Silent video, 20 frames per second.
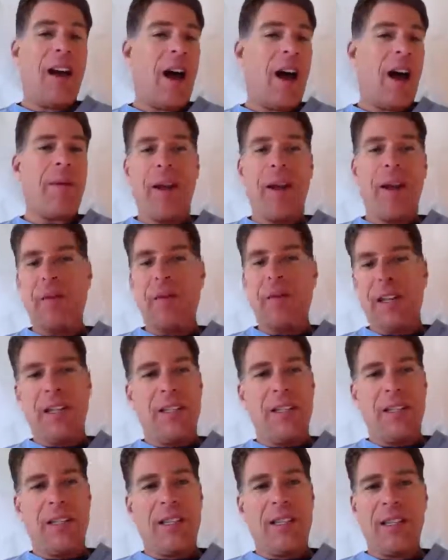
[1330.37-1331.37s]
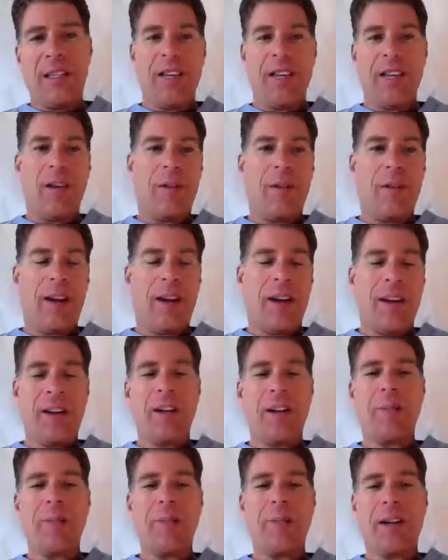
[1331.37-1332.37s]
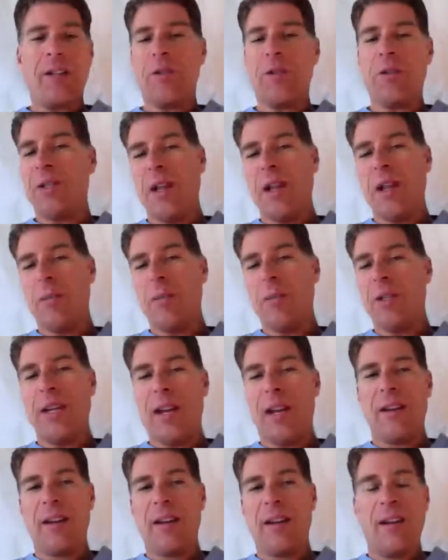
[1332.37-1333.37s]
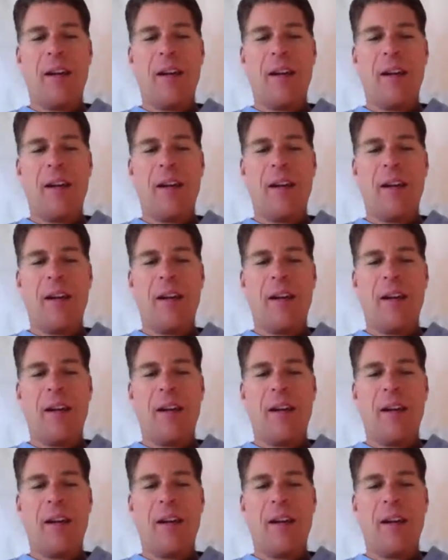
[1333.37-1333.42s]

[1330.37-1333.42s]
I might release, you know, uh, increase my oxytocin 10%.